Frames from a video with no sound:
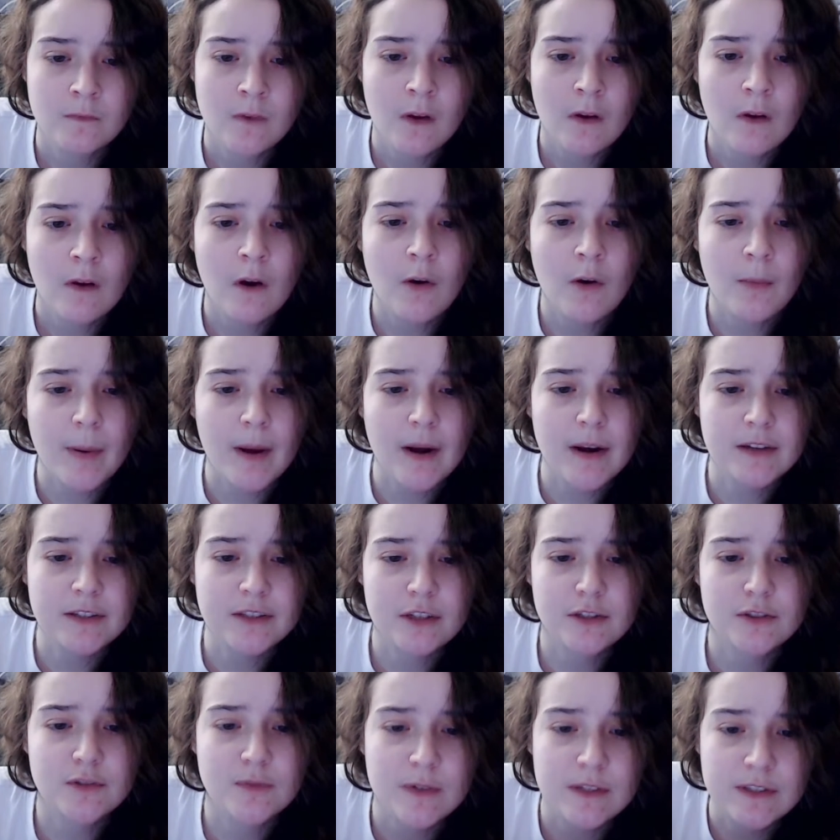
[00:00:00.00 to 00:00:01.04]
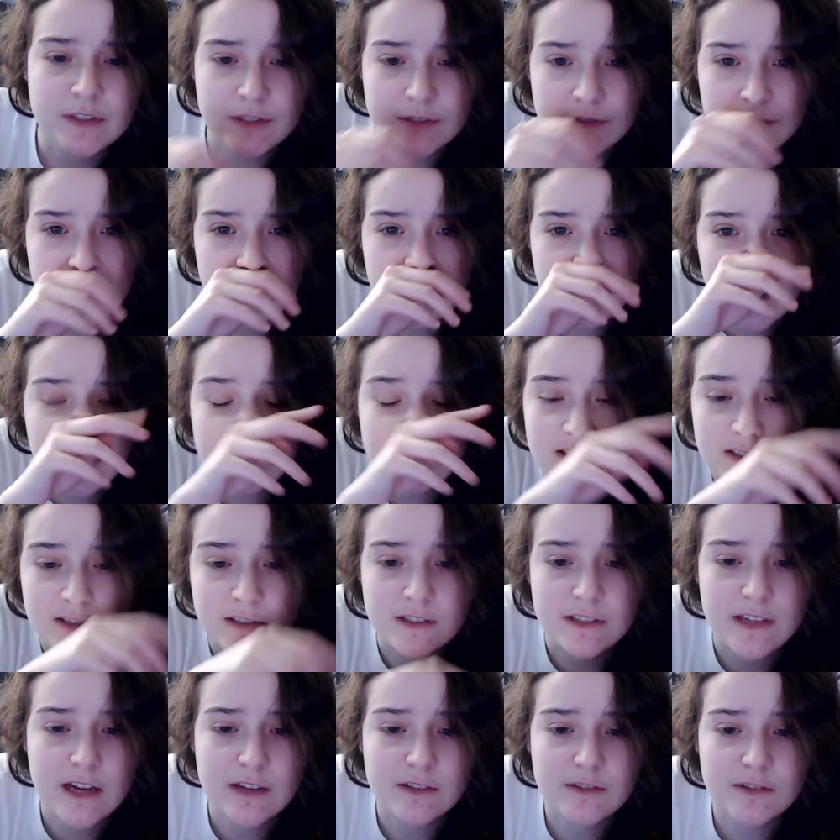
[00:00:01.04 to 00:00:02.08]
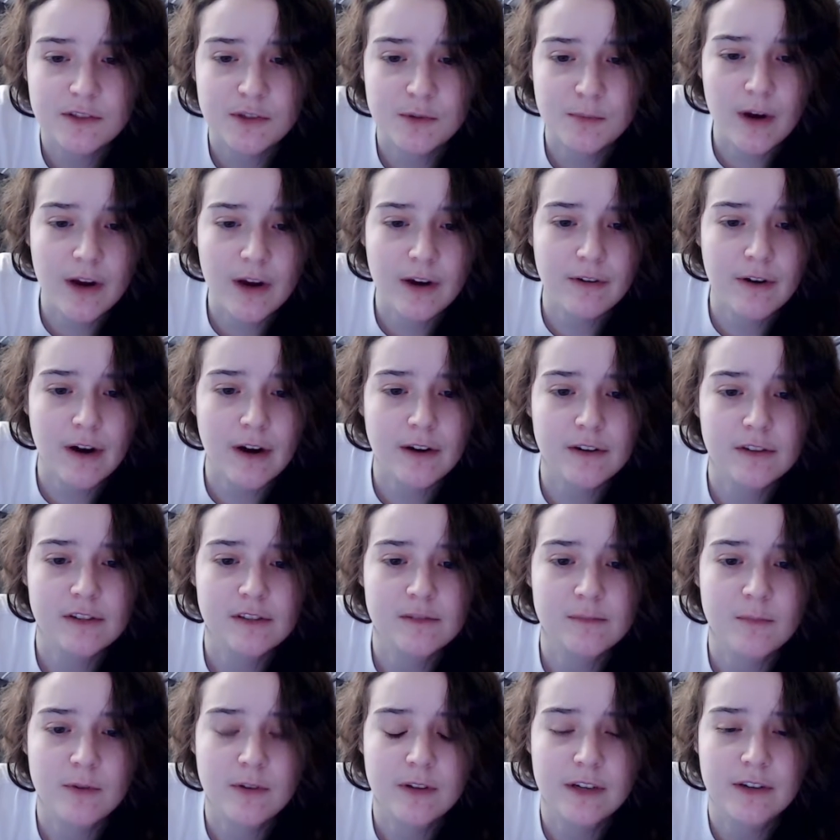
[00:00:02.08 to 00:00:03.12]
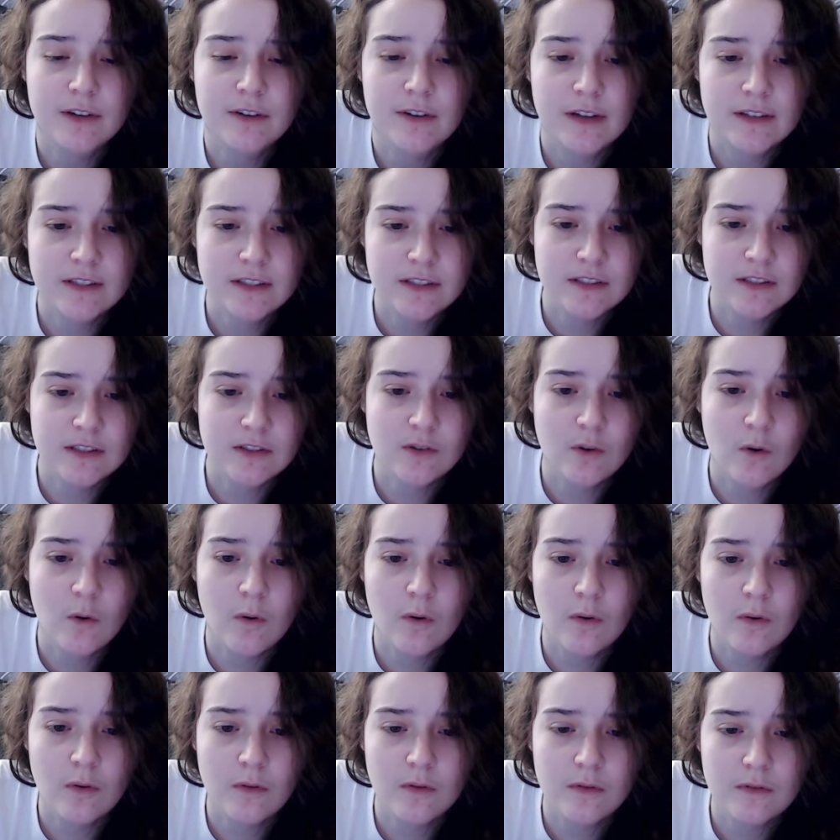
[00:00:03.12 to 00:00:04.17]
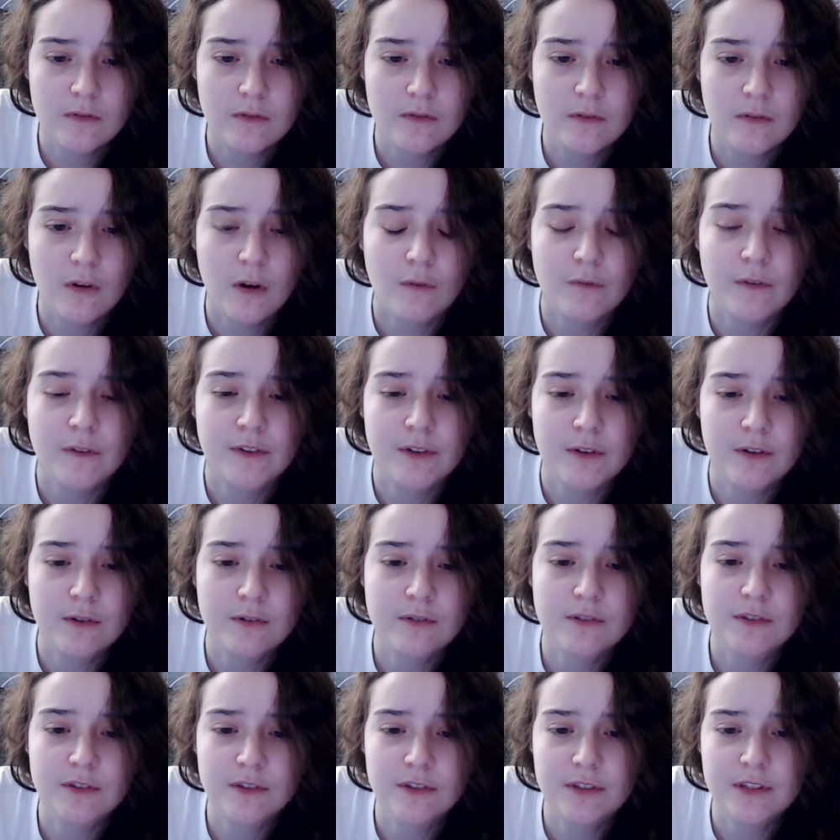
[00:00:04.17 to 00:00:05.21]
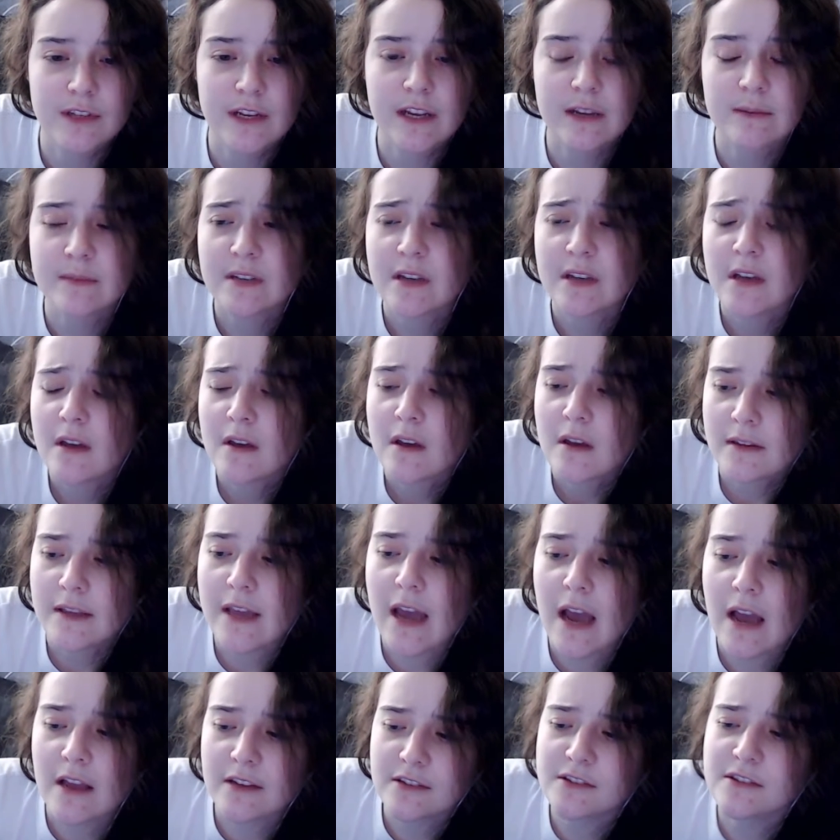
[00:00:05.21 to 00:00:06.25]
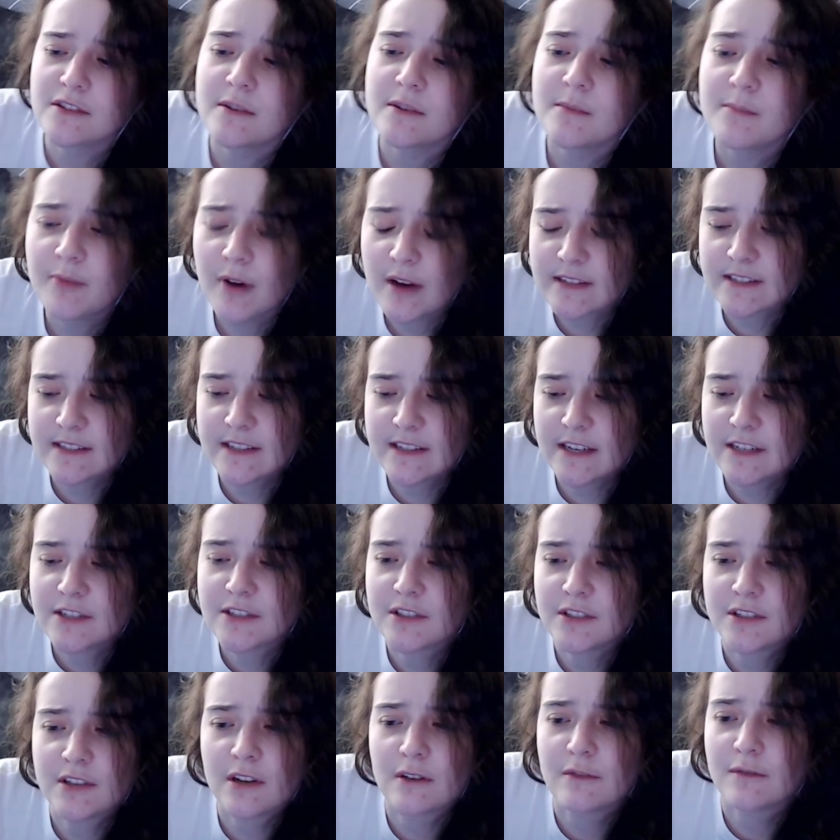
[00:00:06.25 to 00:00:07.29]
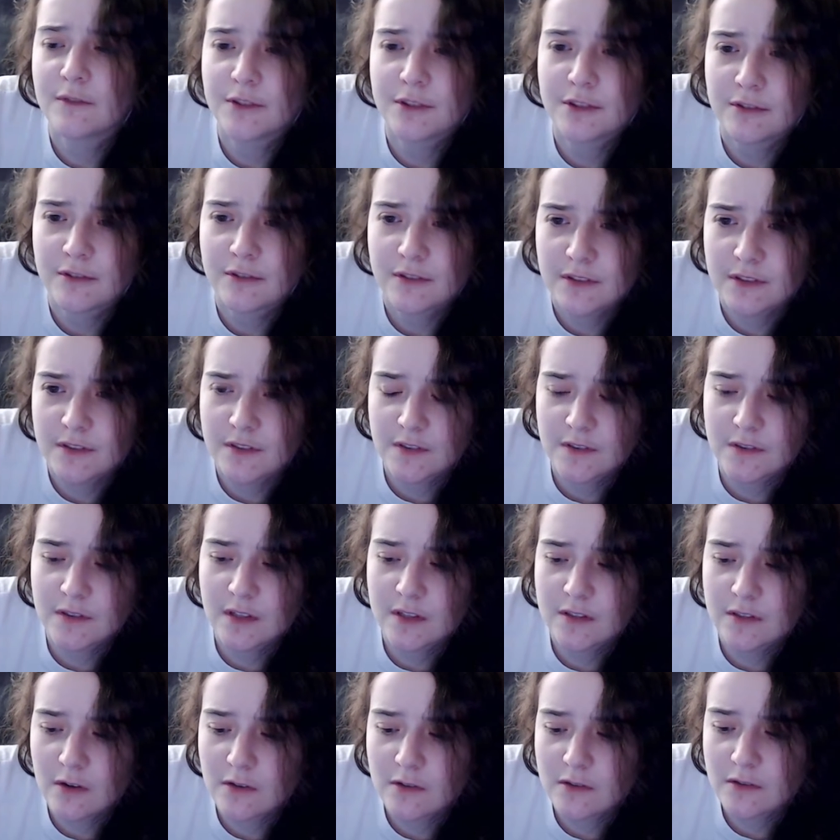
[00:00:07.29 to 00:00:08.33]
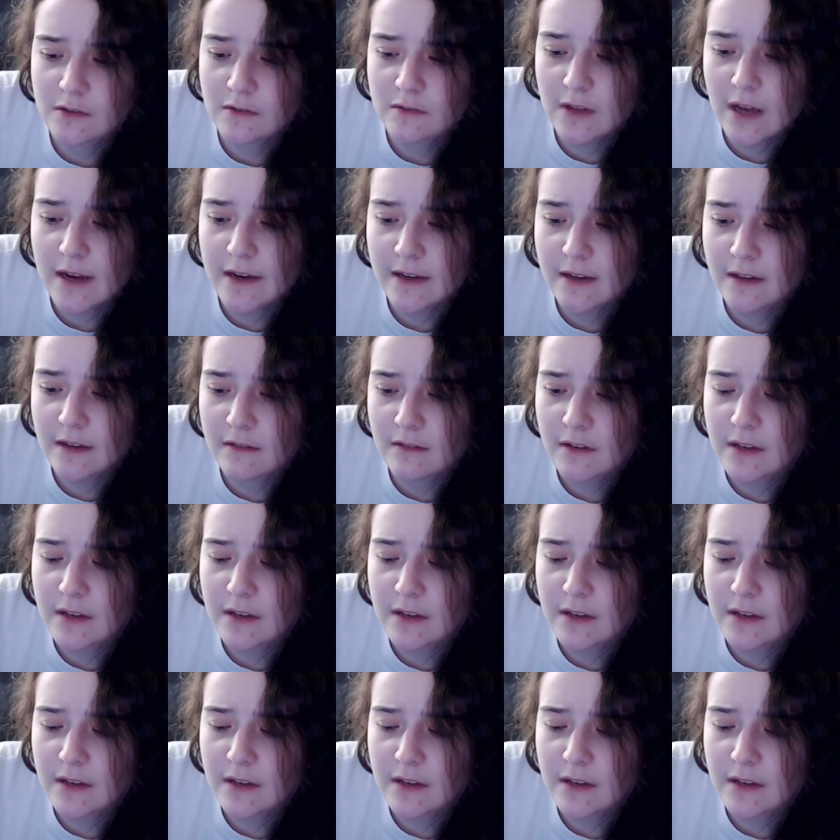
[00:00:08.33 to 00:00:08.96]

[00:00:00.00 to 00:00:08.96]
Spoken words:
Hope NHL 22, the announcers announce new break records, more like Gretzky's goal. 50 goals in 30 games. Yeah, so there's some presentation stuff for sure that's also lacking.